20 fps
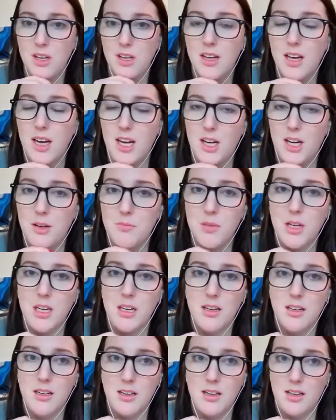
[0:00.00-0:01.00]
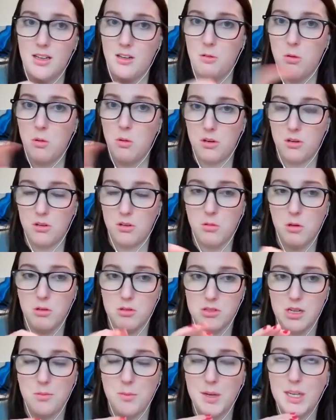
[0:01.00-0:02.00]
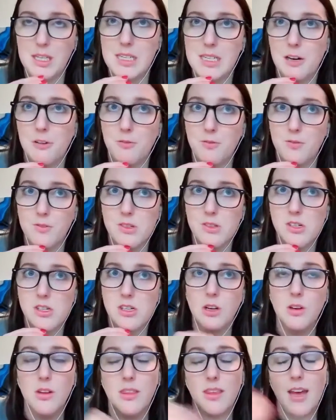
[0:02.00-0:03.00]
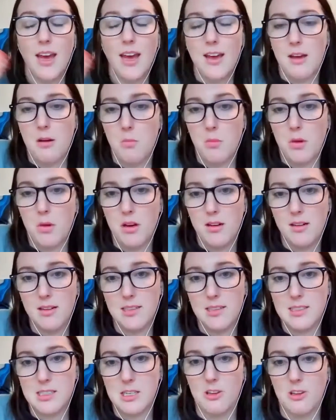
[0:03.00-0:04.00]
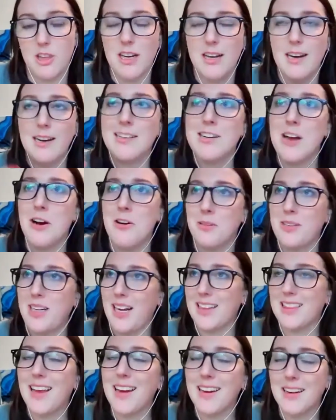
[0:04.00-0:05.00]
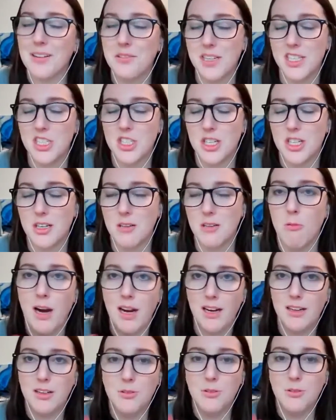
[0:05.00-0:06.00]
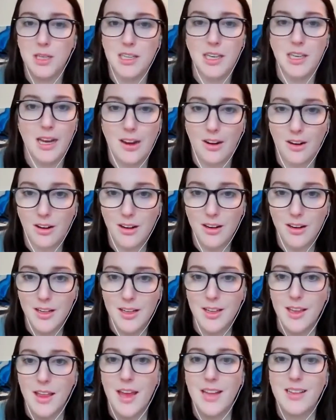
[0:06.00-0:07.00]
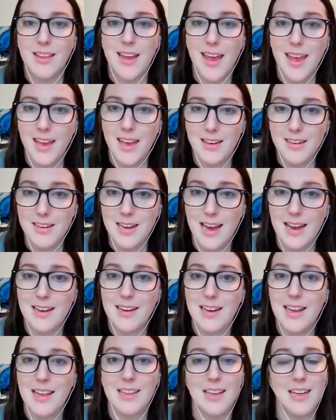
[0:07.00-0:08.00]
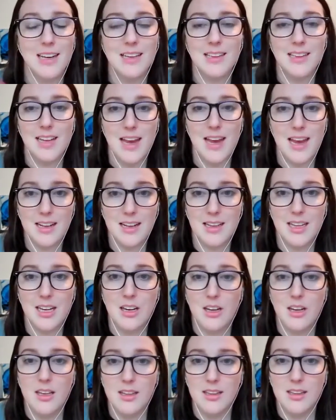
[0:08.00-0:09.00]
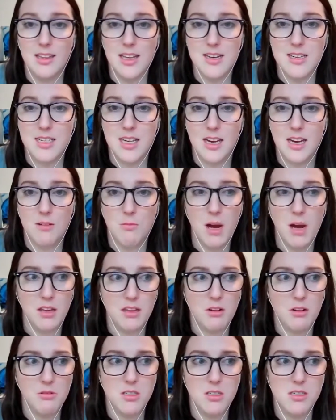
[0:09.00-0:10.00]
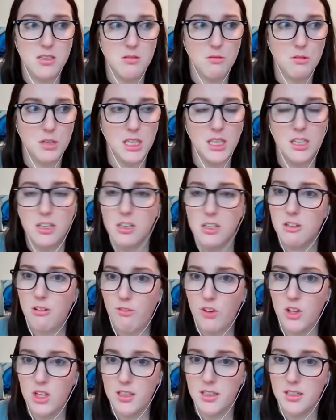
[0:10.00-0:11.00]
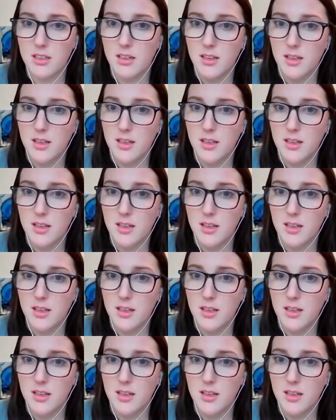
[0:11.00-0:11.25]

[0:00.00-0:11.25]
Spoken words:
quote unquote, sell myself to them so that I don't get that question, why do we care at the end? And then at the end, they say, wow, that was really useful in